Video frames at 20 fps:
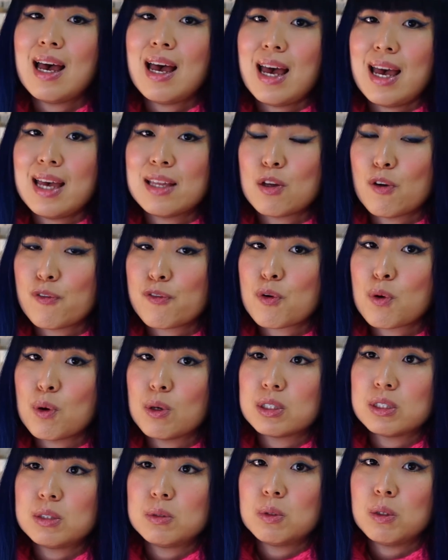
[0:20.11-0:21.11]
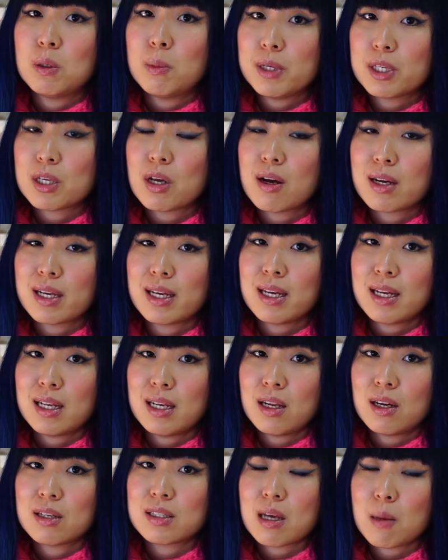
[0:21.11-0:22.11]
And of course, we'll be talking a
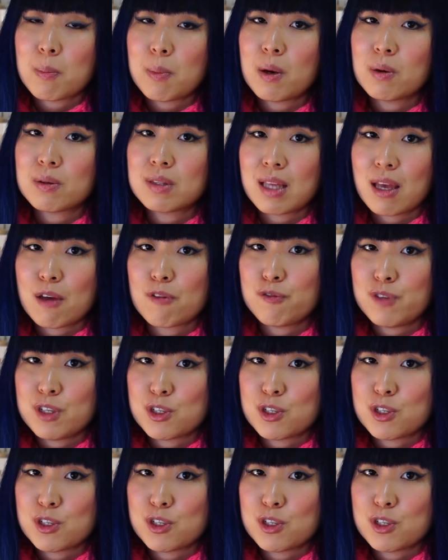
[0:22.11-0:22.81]
lot about their